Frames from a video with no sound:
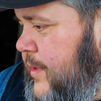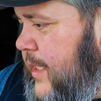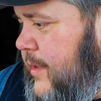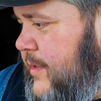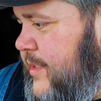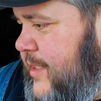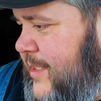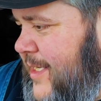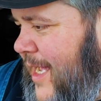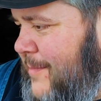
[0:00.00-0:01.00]
Yeah,
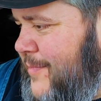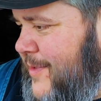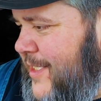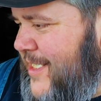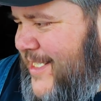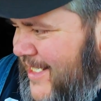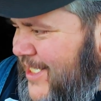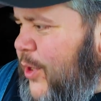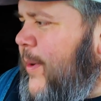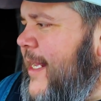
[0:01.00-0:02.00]
stop.
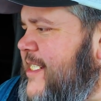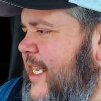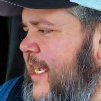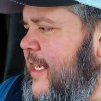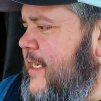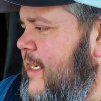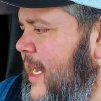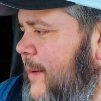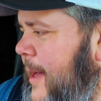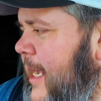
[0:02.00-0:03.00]
Just do what I say.
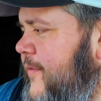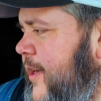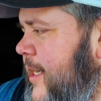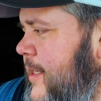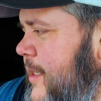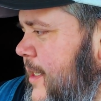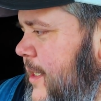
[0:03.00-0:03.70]
I'm aggravated.